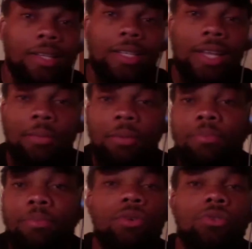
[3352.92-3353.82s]
like, but,
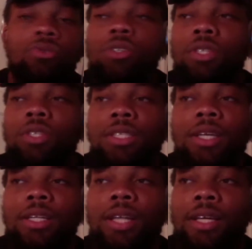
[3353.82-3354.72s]
bro, you literally said,
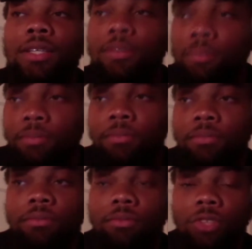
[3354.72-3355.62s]
like,
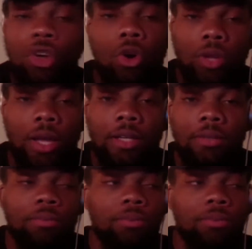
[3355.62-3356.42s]
you don't like them.